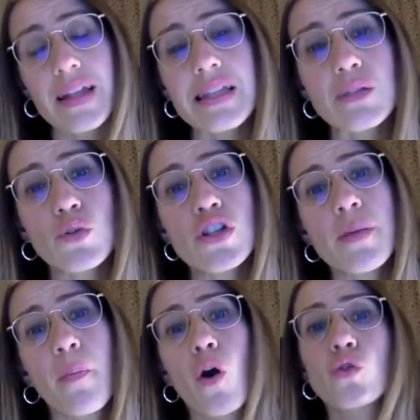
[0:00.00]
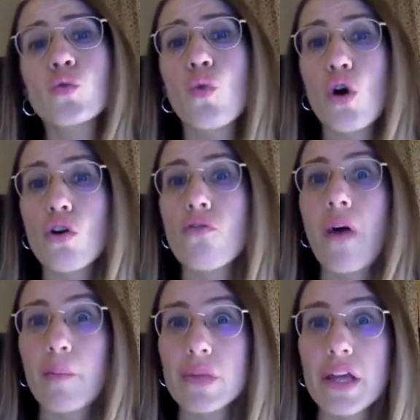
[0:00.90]
That was the post-war
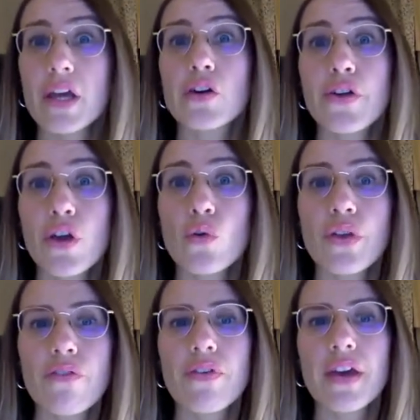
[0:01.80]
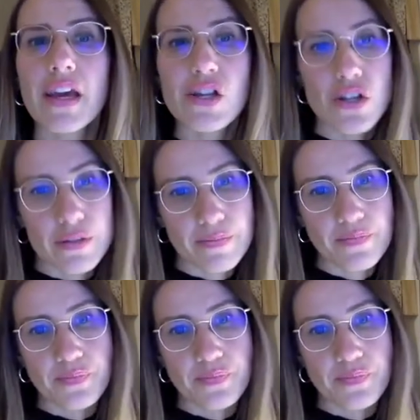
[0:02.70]
family reunification.